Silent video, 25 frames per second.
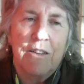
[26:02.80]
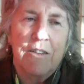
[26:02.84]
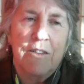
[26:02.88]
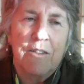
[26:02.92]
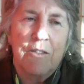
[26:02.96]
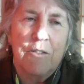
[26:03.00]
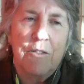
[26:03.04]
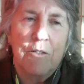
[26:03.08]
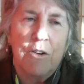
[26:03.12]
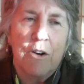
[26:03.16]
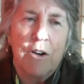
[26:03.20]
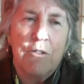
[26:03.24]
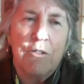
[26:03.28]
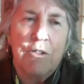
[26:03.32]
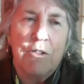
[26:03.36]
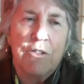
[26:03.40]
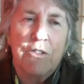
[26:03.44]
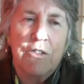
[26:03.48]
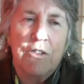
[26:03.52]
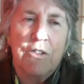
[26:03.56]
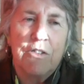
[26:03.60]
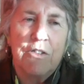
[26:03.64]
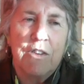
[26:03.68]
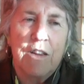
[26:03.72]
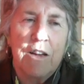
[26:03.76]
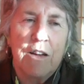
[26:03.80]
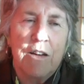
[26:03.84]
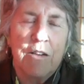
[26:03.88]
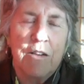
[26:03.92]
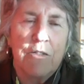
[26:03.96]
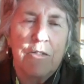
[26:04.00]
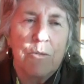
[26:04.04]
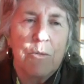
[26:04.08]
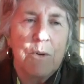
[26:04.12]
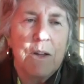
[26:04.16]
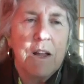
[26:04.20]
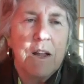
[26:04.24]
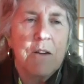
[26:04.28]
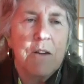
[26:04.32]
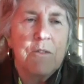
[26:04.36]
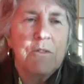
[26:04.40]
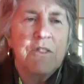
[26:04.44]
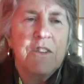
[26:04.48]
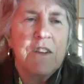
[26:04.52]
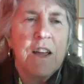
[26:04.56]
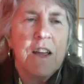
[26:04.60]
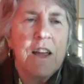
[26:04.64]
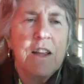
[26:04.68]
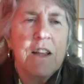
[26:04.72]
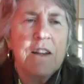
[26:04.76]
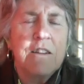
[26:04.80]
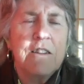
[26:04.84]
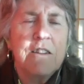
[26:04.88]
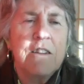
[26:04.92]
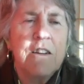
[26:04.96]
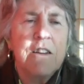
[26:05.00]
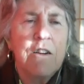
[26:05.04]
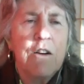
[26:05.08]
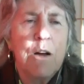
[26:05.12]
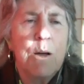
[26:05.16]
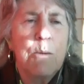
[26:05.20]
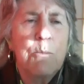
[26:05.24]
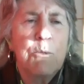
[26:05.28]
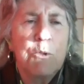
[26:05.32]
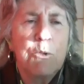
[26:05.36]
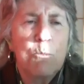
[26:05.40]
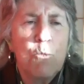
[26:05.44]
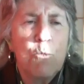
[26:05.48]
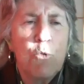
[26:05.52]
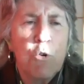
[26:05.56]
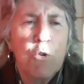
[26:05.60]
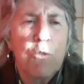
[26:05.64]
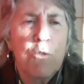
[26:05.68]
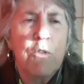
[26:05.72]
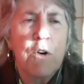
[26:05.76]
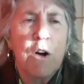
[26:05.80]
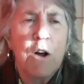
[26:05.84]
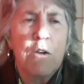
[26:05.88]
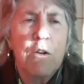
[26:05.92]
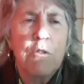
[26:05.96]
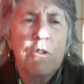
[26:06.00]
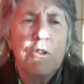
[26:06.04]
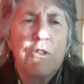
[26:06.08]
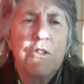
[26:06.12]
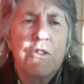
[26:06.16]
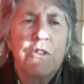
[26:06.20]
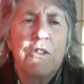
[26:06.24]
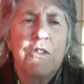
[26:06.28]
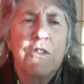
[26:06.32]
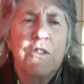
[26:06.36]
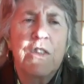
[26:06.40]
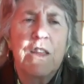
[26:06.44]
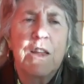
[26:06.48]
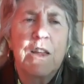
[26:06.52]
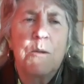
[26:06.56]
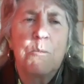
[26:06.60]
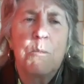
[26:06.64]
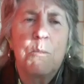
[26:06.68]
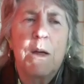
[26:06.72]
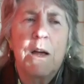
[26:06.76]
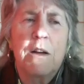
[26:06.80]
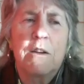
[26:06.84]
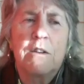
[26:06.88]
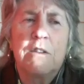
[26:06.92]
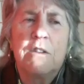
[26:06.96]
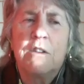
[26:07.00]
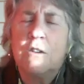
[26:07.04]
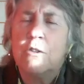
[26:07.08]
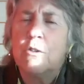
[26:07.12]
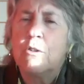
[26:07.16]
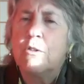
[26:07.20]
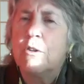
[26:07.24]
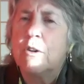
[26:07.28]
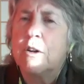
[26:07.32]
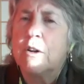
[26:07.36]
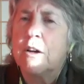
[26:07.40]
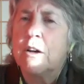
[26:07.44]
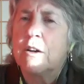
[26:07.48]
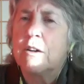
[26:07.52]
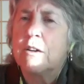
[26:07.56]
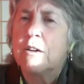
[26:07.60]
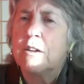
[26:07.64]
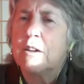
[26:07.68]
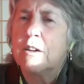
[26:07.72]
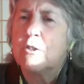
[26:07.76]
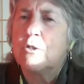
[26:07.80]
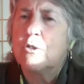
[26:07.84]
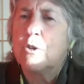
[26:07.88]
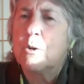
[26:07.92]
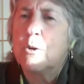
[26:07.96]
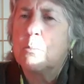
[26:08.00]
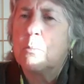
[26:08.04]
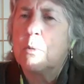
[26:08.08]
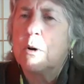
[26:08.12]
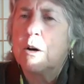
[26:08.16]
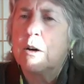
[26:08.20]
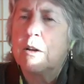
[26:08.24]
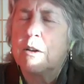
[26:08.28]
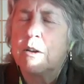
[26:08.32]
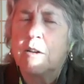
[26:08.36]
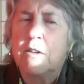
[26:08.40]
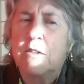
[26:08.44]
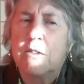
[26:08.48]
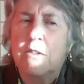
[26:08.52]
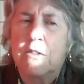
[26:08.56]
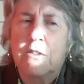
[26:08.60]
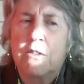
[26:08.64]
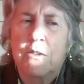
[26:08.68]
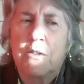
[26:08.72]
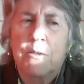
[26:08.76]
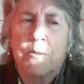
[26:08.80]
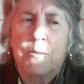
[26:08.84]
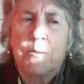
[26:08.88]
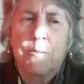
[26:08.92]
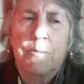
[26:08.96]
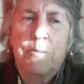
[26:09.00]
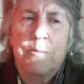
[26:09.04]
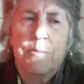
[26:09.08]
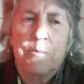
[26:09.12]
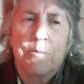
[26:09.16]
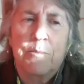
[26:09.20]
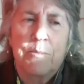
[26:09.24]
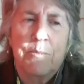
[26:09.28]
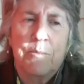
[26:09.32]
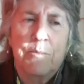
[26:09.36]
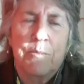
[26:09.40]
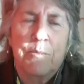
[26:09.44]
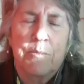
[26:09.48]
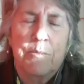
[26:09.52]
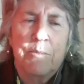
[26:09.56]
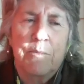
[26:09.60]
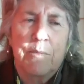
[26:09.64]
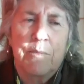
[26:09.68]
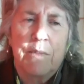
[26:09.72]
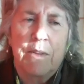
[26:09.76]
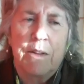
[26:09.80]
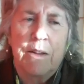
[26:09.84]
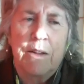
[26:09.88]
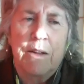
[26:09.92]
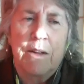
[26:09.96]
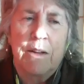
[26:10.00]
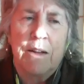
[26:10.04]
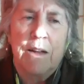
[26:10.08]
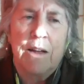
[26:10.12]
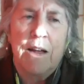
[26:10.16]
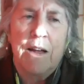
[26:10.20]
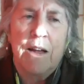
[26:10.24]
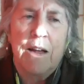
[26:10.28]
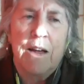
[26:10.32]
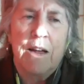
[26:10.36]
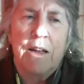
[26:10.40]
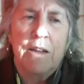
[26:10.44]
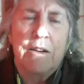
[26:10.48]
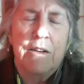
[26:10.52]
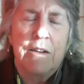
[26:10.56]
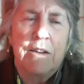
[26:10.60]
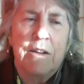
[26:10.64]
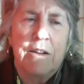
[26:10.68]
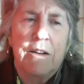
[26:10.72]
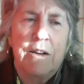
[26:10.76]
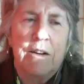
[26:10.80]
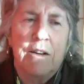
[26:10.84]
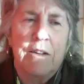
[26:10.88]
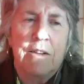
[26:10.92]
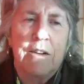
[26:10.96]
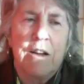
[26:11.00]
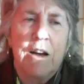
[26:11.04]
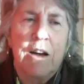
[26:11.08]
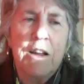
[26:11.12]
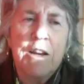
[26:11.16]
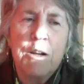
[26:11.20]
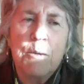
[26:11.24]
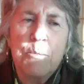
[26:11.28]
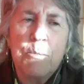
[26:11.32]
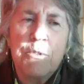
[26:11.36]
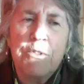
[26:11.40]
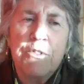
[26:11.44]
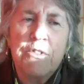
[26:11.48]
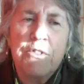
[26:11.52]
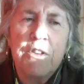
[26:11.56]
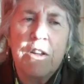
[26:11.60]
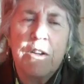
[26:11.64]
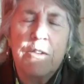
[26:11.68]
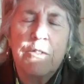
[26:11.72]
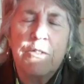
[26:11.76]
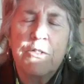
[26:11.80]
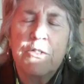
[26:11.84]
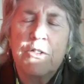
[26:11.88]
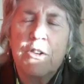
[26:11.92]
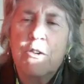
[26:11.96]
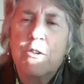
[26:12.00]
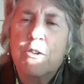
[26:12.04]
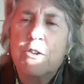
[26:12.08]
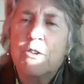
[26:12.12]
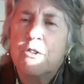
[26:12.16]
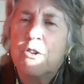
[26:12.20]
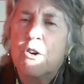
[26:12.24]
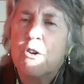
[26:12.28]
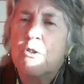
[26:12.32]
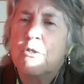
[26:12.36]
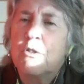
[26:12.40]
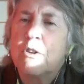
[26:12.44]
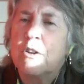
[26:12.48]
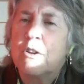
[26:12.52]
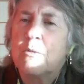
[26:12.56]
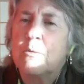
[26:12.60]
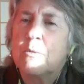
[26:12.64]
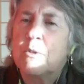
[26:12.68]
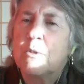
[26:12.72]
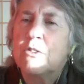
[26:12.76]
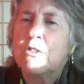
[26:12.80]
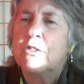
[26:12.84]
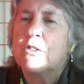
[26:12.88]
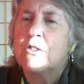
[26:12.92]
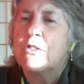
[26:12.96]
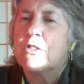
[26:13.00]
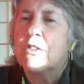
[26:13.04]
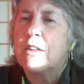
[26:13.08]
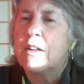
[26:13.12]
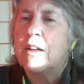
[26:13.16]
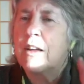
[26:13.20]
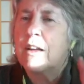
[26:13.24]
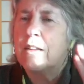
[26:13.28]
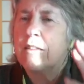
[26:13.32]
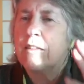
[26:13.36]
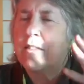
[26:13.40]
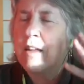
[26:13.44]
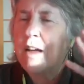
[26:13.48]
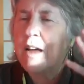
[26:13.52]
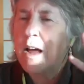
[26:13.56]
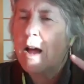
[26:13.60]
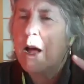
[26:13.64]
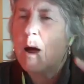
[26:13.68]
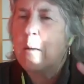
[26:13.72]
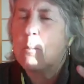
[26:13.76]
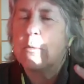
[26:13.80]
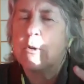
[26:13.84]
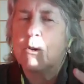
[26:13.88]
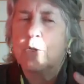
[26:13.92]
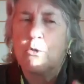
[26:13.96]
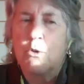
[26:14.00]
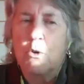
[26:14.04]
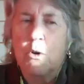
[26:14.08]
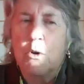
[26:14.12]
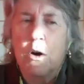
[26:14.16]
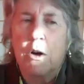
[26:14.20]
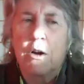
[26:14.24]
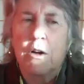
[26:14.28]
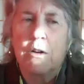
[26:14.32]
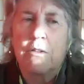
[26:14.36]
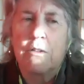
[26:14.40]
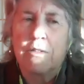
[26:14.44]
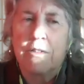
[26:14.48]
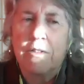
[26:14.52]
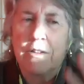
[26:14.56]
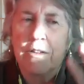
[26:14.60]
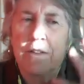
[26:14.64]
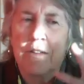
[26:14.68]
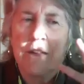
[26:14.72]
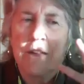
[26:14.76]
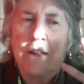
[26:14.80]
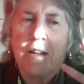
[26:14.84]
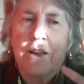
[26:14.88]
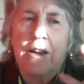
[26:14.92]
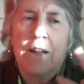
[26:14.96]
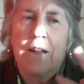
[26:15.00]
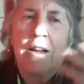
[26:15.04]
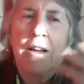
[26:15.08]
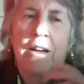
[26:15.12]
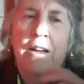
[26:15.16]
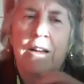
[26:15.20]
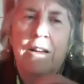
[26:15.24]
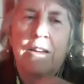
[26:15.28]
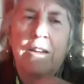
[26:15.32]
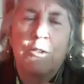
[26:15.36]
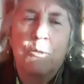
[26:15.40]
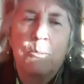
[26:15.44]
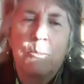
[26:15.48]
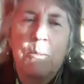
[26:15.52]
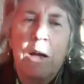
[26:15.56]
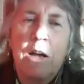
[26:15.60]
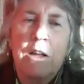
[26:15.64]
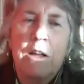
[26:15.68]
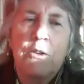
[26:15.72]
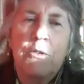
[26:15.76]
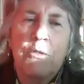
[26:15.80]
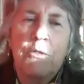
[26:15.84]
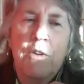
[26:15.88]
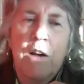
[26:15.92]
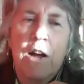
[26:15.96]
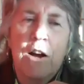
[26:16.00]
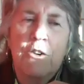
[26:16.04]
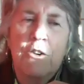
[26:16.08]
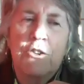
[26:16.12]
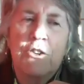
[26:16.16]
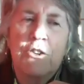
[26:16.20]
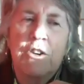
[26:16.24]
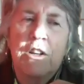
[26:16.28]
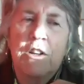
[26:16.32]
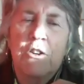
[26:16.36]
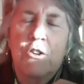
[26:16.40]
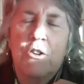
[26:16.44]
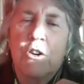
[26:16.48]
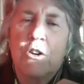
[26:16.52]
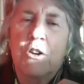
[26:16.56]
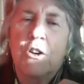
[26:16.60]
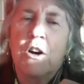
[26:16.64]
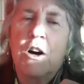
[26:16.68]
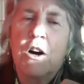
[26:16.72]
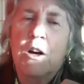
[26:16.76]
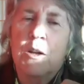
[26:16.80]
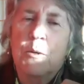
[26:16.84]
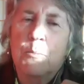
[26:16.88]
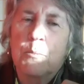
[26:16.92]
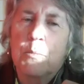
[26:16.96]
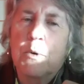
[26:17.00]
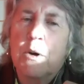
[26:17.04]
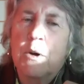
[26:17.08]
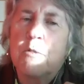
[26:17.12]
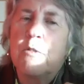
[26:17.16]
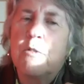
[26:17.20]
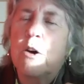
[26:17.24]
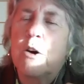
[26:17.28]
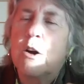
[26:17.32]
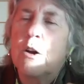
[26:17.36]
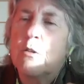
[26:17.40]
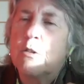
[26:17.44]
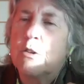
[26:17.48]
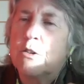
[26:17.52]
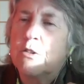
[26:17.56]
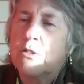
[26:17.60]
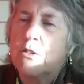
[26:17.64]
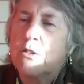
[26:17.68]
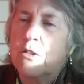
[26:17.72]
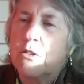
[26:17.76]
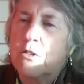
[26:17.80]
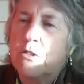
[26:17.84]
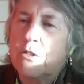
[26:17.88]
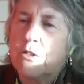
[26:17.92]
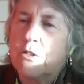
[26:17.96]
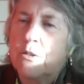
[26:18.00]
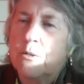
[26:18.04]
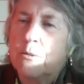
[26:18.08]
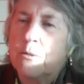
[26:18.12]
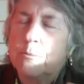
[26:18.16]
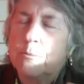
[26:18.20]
We have 10 times more viruses than bacteria in our bodies. And 90% of serotonin, which is the happy drug, is manufactured in our gut by viruses.